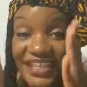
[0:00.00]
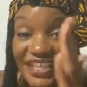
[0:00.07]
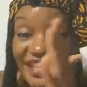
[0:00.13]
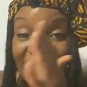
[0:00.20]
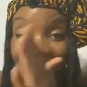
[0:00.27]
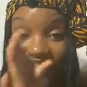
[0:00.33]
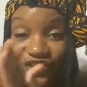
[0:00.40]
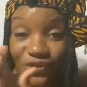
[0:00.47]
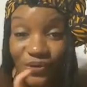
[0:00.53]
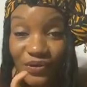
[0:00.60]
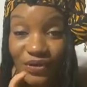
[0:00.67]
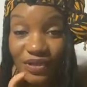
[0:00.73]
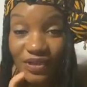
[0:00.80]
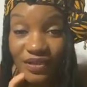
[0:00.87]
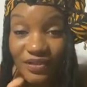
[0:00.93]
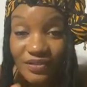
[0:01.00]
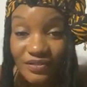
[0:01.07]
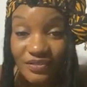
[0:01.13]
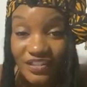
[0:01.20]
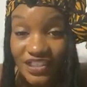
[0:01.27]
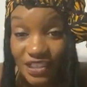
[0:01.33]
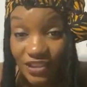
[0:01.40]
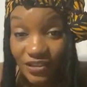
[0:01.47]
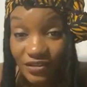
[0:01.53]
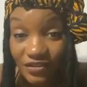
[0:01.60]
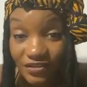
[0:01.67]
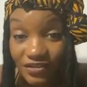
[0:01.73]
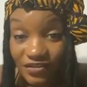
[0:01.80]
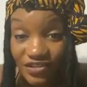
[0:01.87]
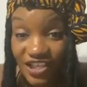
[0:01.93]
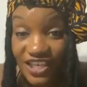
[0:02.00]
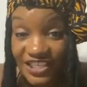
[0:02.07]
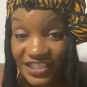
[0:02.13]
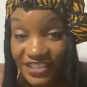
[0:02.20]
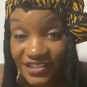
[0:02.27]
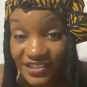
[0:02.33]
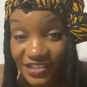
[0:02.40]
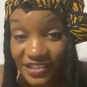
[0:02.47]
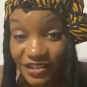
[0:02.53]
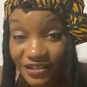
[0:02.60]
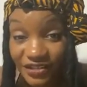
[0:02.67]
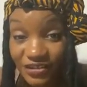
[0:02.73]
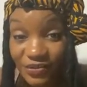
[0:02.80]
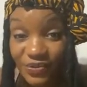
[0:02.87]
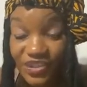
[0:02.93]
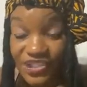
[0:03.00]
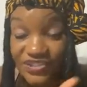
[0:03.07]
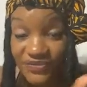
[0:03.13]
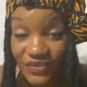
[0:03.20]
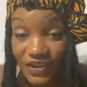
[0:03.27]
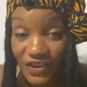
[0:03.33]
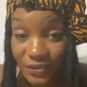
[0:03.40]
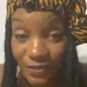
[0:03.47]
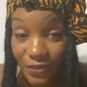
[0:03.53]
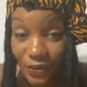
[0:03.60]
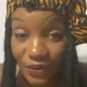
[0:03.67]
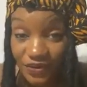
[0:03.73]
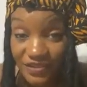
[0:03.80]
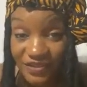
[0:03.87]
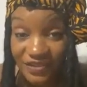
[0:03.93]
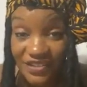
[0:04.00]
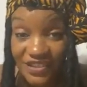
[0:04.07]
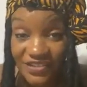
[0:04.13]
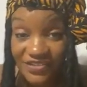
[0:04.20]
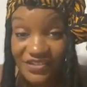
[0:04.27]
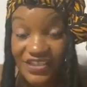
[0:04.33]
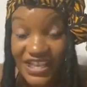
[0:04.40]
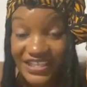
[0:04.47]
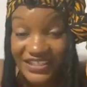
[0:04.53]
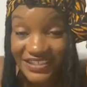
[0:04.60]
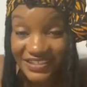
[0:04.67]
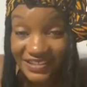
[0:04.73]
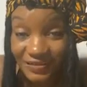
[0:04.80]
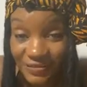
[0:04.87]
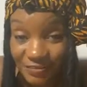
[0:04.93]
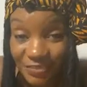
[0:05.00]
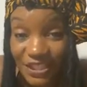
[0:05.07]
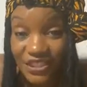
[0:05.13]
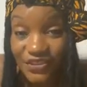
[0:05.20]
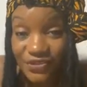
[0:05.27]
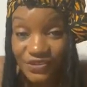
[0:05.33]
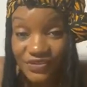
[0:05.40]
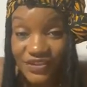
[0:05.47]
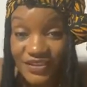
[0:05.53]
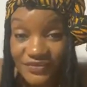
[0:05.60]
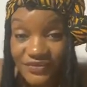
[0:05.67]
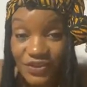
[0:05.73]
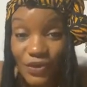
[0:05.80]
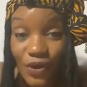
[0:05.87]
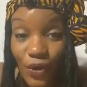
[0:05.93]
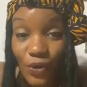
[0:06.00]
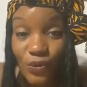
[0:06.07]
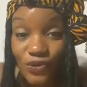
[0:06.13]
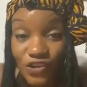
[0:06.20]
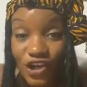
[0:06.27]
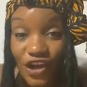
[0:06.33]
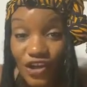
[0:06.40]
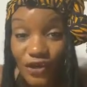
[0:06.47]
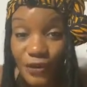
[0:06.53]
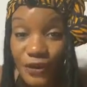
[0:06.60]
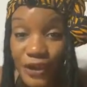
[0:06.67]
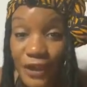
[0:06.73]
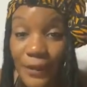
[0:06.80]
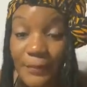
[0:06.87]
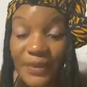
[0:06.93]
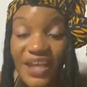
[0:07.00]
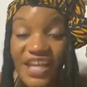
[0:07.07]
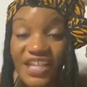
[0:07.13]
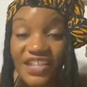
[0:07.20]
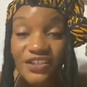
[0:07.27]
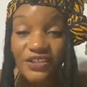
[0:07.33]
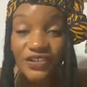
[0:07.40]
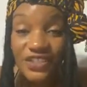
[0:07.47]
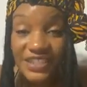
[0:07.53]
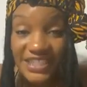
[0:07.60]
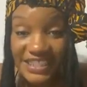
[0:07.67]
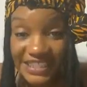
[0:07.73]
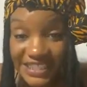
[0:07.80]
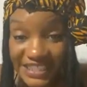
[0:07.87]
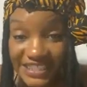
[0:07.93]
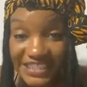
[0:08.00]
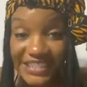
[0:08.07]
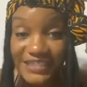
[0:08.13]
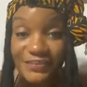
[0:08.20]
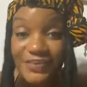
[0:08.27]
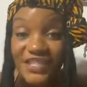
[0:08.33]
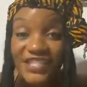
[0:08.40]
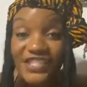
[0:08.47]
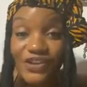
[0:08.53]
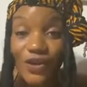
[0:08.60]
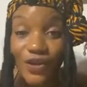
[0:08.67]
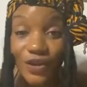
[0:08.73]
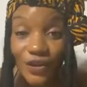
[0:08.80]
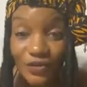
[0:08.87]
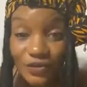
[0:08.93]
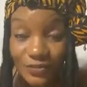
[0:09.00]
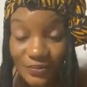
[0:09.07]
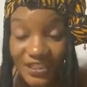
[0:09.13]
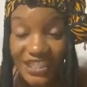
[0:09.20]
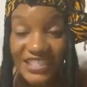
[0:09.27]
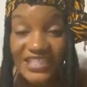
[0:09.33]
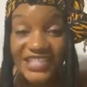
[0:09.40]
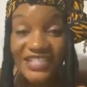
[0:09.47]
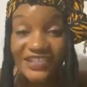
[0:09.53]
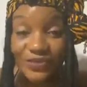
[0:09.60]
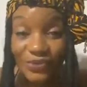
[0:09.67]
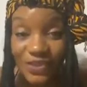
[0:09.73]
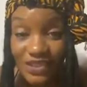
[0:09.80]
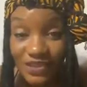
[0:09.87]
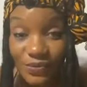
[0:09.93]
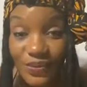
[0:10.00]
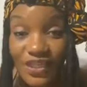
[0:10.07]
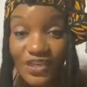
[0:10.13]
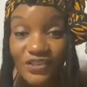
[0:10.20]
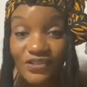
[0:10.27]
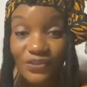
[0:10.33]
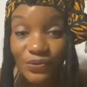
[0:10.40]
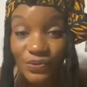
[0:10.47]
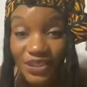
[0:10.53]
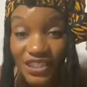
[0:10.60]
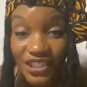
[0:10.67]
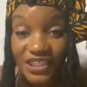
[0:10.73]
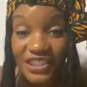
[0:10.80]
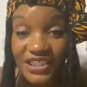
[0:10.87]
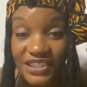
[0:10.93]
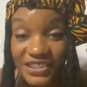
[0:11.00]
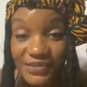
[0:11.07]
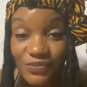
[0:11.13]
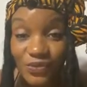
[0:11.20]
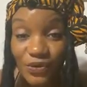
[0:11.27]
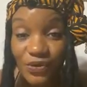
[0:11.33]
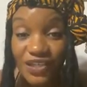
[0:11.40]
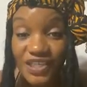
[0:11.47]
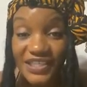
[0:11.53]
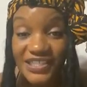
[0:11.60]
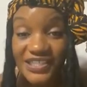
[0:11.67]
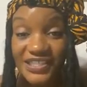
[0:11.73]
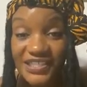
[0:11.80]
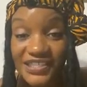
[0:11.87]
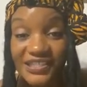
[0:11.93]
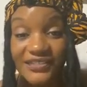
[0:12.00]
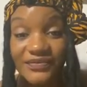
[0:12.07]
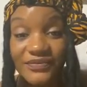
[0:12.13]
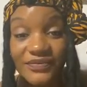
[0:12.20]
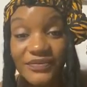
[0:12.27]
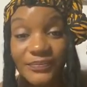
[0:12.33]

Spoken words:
and your year, your Chinese year, which is very important. These are like the pillars of your whole chart. But digging deep into all your planets is really where the reading gets more extensive.